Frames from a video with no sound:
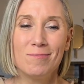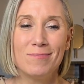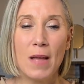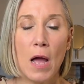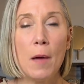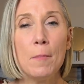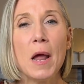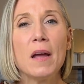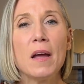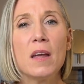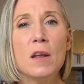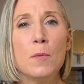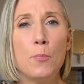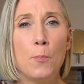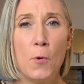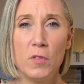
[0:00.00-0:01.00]
I'm not
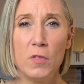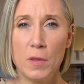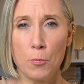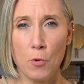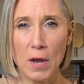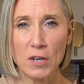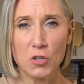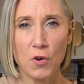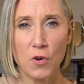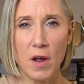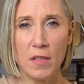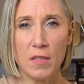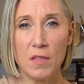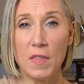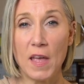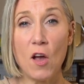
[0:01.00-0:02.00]
going to put the pressure
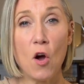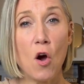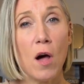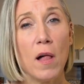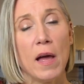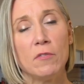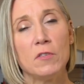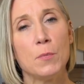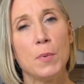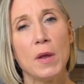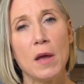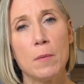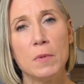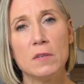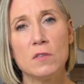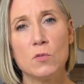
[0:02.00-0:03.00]
on that they all have to be
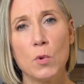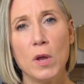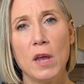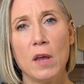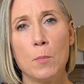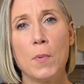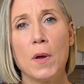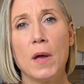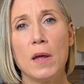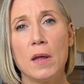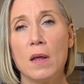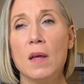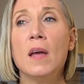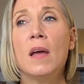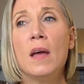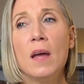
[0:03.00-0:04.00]
up this week,
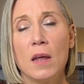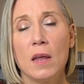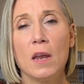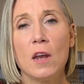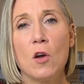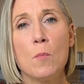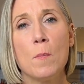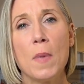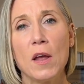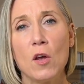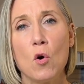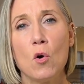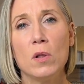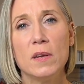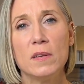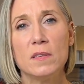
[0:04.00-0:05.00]
but my
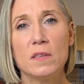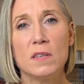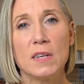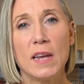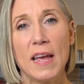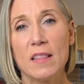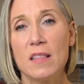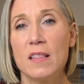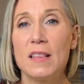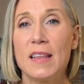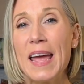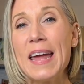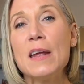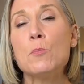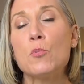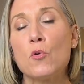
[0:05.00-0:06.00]
goal is to get
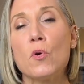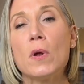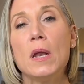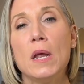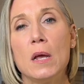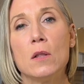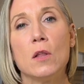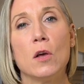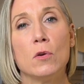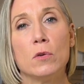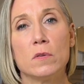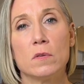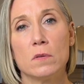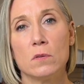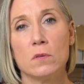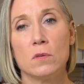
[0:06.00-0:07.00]
it pretty
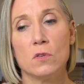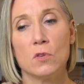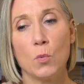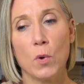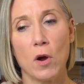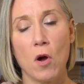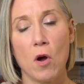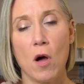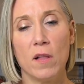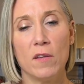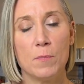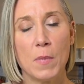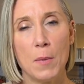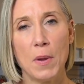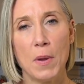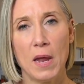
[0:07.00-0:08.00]
close to where all of
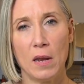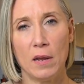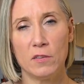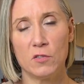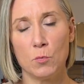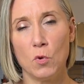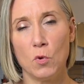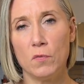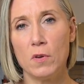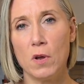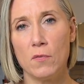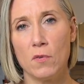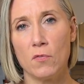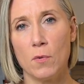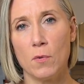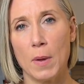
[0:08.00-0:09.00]
my paintings are moved
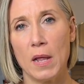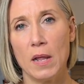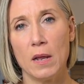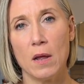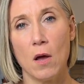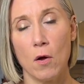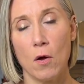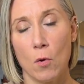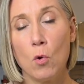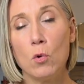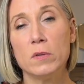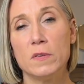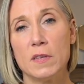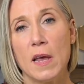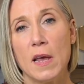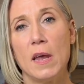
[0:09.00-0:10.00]
over from my
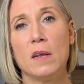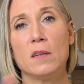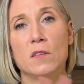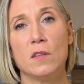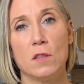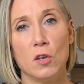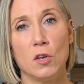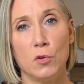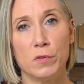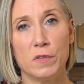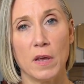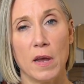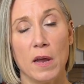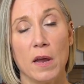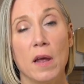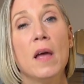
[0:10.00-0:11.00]
old site to the new
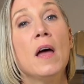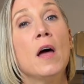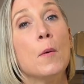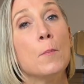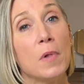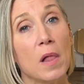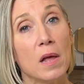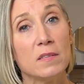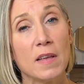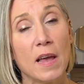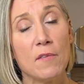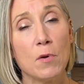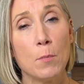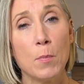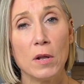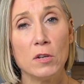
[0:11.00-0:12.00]
site. Plus I
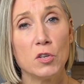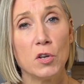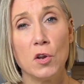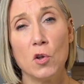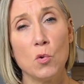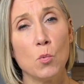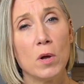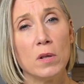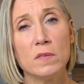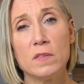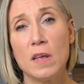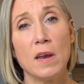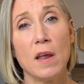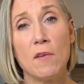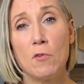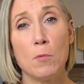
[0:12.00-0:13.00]
have a bunch of new ones
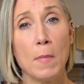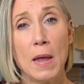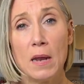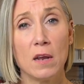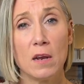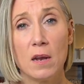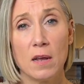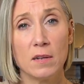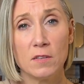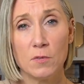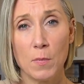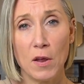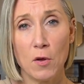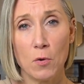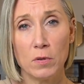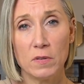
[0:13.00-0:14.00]
that never made it onto
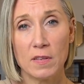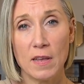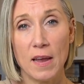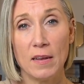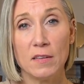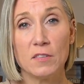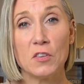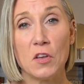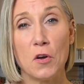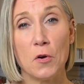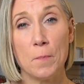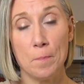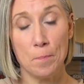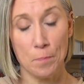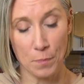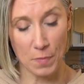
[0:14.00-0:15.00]
my old site,
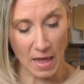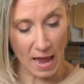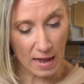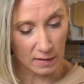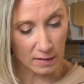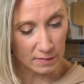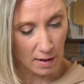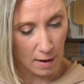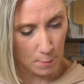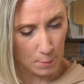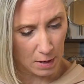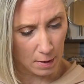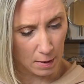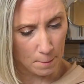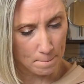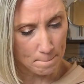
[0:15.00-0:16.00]
so that is
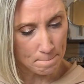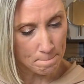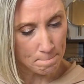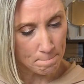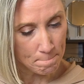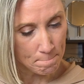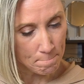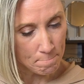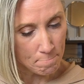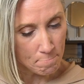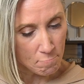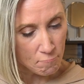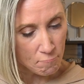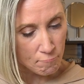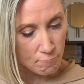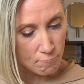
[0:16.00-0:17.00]
coming.
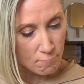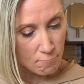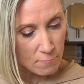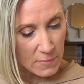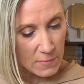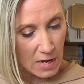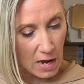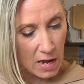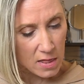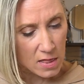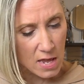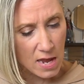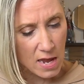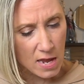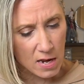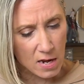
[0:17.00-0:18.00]
And
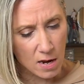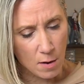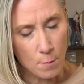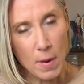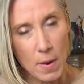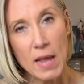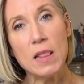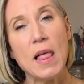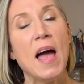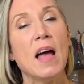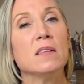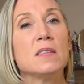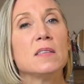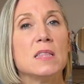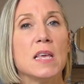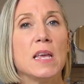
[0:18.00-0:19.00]
then my
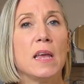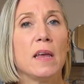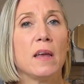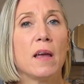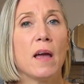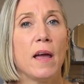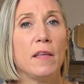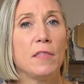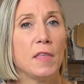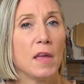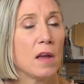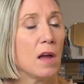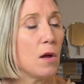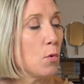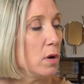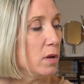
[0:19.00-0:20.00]
last thing I think
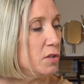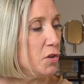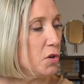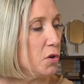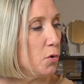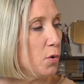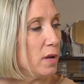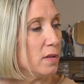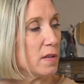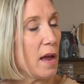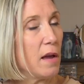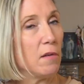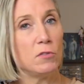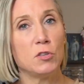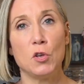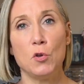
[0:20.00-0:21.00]
I want to do is I
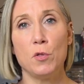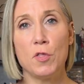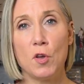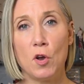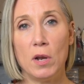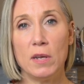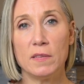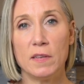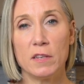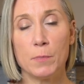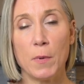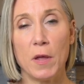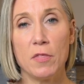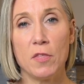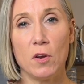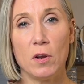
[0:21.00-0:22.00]
have two 36
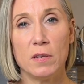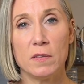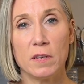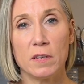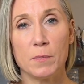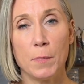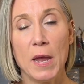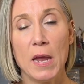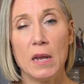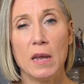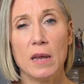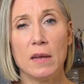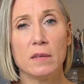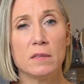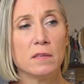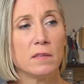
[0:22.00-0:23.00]
by 36
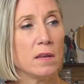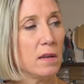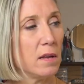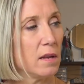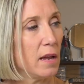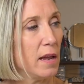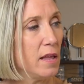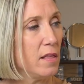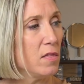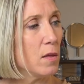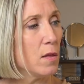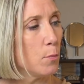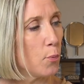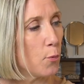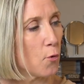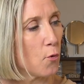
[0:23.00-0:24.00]
paintings in
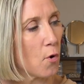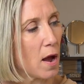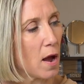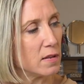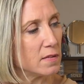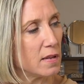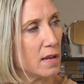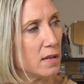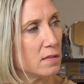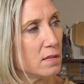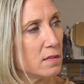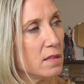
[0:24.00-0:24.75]
the process.